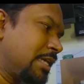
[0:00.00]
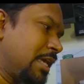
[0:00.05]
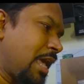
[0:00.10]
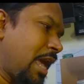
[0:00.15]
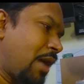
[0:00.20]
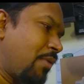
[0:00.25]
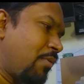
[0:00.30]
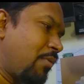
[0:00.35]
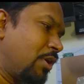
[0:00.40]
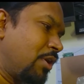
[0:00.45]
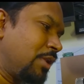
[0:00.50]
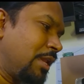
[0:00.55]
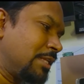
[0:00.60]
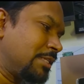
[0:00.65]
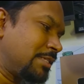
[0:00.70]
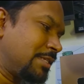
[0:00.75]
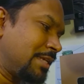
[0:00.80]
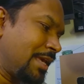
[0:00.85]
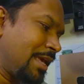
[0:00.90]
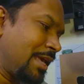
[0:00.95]
I want
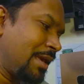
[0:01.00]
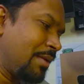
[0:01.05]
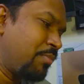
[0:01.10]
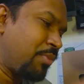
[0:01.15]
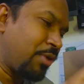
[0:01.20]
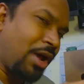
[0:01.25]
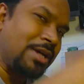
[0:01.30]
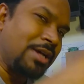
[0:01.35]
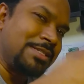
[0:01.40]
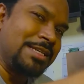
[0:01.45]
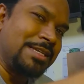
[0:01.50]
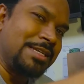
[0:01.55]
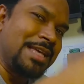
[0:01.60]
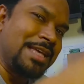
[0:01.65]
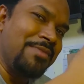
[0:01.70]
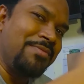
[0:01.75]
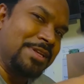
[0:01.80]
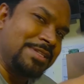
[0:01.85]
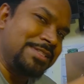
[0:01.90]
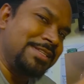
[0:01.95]
to process
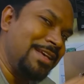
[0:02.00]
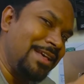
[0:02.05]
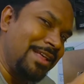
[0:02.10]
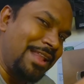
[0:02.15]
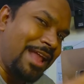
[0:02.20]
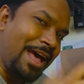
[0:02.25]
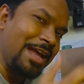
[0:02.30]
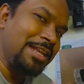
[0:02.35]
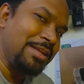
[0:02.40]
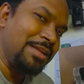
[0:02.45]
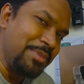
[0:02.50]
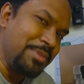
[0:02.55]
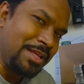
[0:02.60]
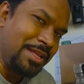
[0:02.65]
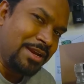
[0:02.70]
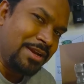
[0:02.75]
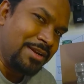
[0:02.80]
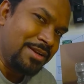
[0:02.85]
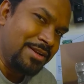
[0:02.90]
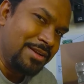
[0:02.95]
every single item in
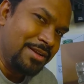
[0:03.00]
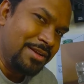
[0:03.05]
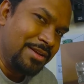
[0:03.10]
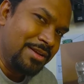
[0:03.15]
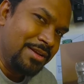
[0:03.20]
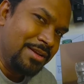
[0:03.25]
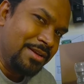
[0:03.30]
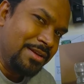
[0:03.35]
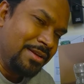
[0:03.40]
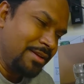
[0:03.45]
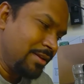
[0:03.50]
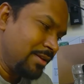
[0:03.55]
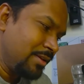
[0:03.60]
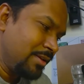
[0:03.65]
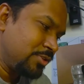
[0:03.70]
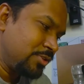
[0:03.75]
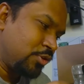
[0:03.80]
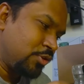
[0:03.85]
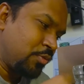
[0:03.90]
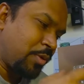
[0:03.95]
here.
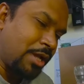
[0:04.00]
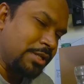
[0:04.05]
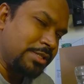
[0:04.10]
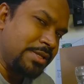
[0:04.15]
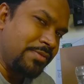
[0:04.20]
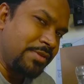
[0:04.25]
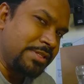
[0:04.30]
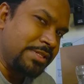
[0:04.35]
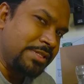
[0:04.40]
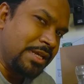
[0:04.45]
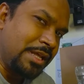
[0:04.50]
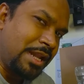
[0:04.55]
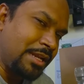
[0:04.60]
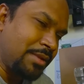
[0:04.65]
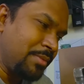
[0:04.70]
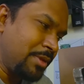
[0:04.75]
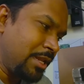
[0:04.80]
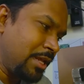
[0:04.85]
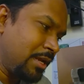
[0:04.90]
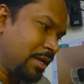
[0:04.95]
So to process every single
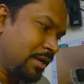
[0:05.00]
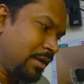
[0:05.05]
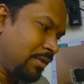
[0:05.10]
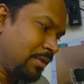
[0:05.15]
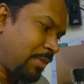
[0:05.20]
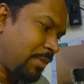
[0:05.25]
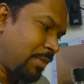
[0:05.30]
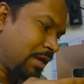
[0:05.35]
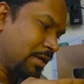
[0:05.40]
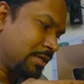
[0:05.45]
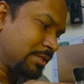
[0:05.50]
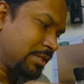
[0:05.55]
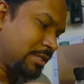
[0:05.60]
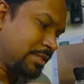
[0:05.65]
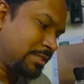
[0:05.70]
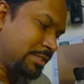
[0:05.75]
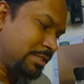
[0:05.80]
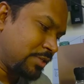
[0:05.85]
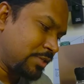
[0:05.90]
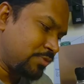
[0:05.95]
item in here, my cursor
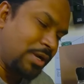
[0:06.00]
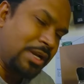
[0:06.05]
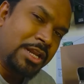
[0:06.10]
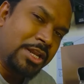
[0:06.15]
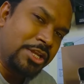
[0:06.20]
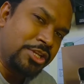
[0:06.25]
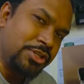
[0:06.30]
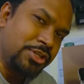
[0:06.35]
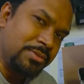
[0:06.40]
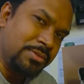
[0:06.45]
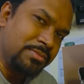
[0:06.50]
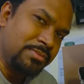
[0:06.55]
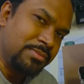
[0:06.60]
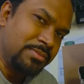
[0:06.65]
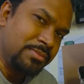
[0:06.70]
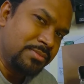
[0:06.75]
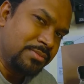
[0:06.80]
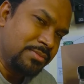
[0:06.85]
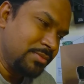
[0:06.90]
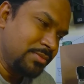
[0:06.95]
is in just one direction.
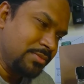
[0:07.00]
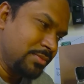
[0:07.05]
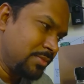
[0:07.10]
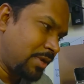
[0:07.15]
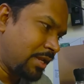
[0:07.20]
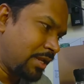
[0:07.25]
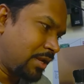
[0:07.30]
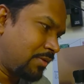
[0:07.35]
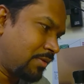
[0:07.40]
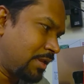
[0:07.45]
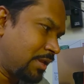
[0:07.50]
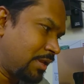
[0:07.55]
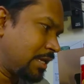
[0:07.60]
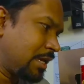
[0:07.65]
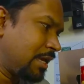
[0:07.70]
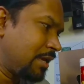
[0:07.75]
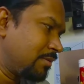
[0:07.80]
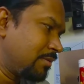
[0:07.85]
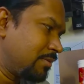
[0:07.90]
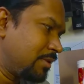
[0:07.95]
Right now, let's
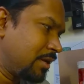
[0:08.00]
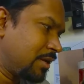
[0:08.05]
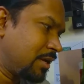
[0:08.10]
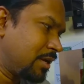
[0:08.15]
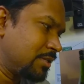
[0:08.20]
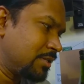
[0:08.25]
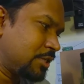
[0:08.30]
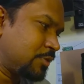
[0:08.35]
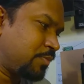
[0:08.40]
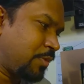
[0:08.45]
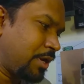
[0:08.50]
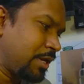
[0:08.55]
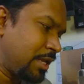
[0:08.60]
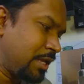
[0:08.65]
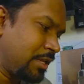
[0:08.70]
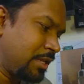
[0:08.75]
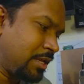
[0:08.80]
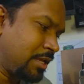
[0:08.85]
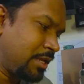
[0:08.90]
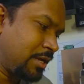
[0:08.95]
say the cursor is pointing
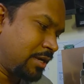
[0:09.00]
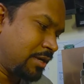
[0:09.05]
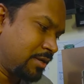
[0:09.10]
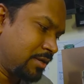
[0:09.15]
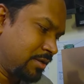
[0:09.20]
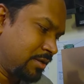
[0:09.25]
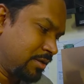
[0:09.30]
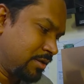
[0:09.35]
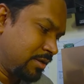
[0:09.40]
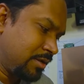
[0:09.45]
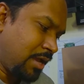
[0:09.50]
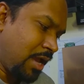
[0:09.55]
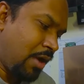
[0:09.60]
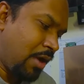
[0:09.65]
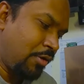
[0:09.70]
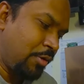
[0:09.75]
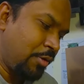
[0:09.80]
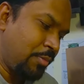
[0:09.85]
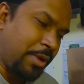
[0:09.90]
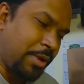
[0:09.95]
in here. I
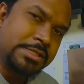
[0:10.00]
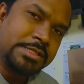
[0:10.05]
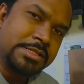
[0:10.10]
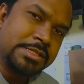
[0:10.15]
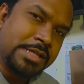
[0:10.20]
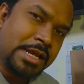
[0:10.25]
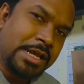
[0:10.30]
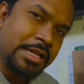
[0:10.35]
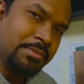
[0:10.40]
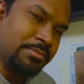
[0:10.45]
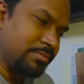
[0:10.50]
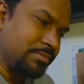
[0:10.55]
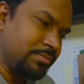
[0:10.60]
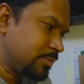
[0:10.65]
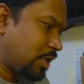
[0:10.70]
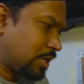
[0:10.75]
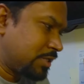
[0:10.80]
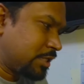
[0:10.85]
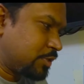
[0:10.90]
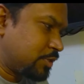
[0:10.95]
want to process this item.
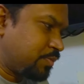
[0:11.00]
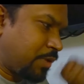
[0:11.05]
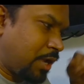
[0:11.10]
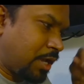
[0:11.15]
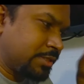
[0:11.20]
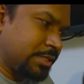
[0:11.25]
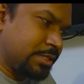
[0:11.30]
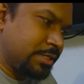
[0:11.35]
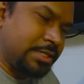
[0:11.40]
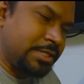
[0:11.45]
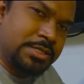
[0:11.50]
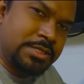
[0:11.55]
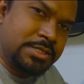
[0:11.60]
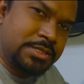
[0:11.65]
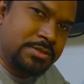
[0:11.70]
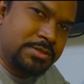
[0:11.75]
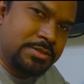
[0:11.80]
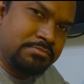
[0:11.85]
So I just process this.